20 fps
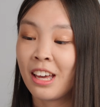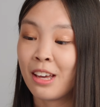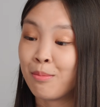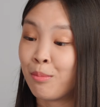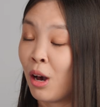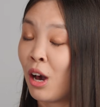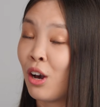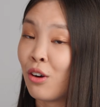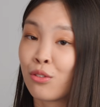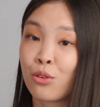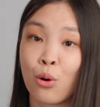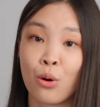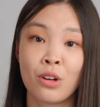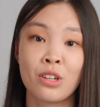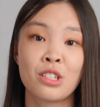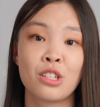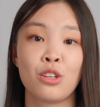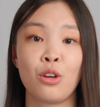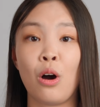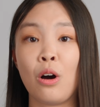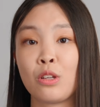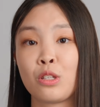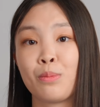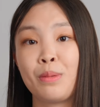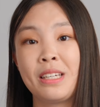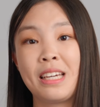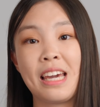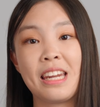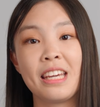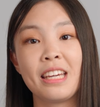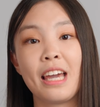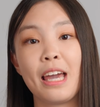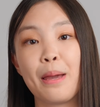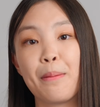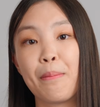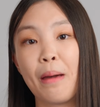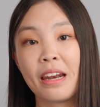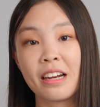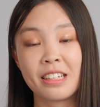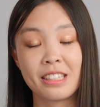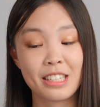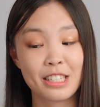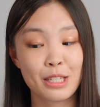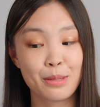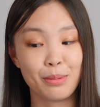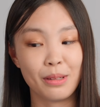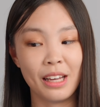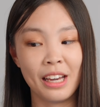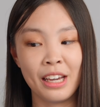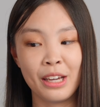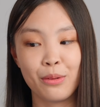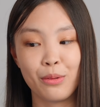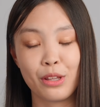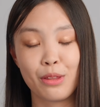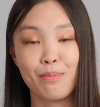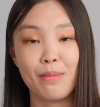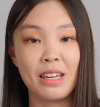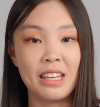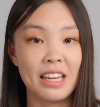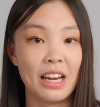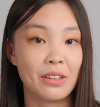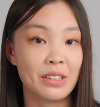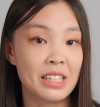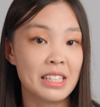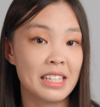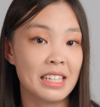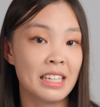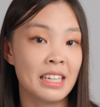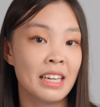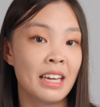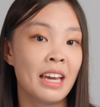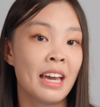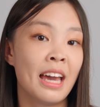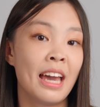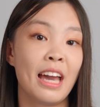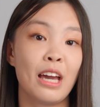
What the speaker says: But of course, you'll also be getting a better display with mini LED